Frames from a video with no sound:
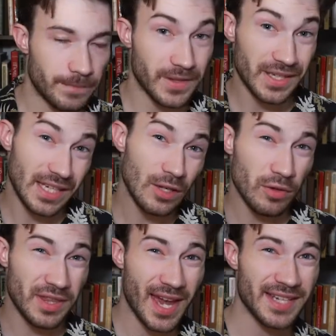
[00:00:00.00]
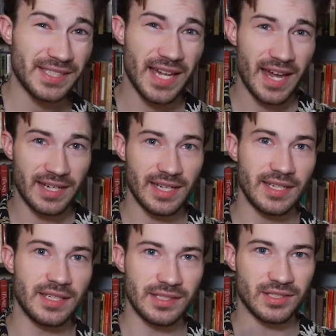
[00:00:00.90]
The key with NADSAT
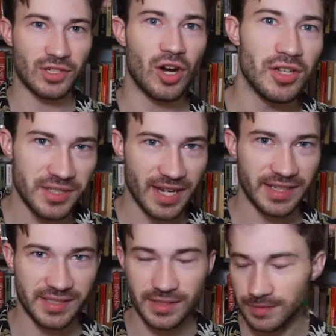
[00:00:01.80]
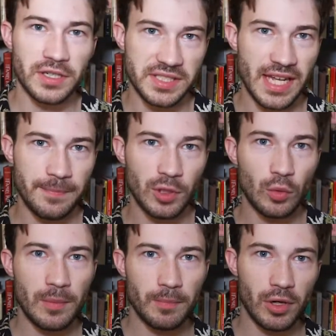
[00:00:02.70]
is context next. For example,
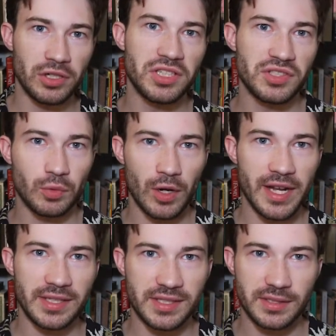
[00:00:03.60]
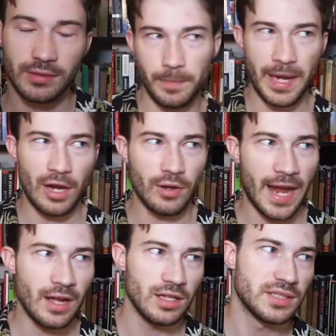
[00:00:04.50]
when Burgess writes about
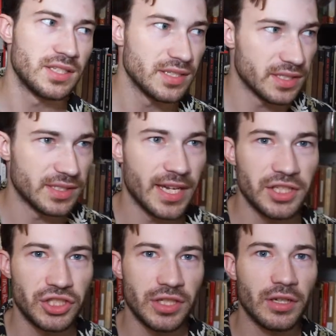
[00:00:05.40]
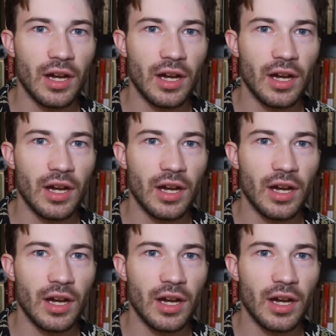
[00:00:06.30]
Alex's intention